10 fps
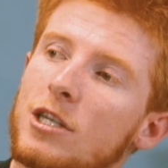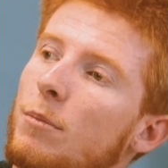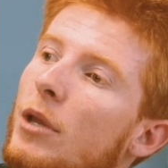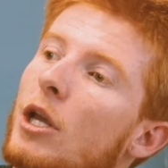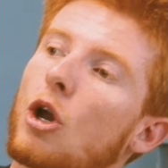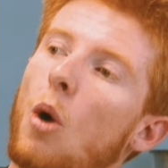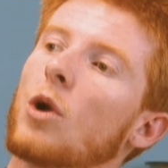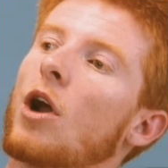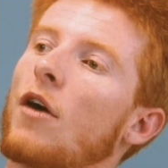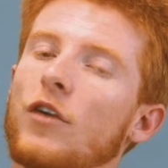simply
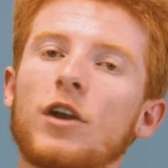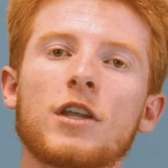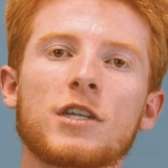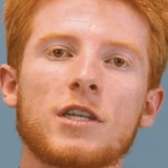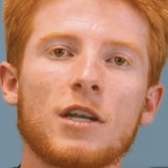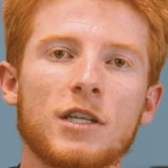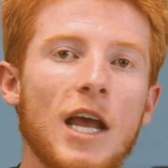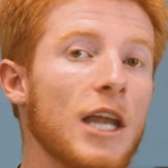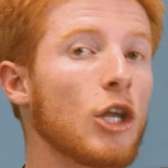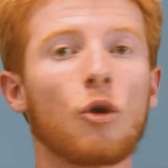going off into the
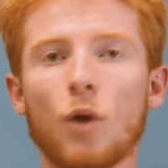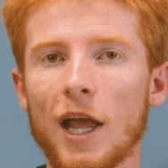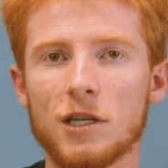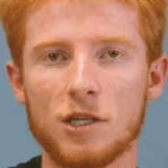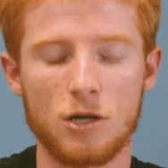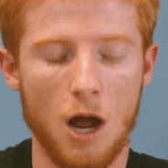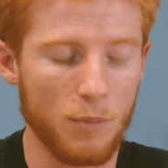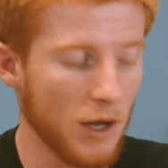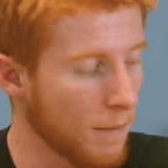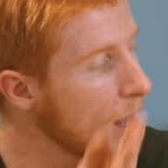sunset and you can't
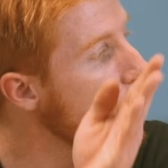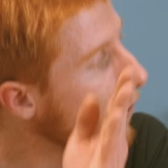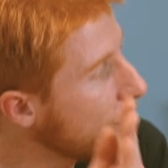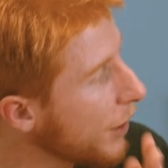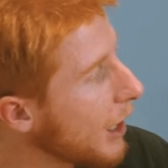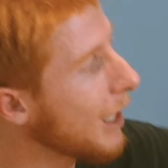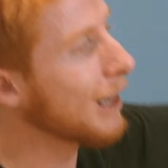stop it, flick it a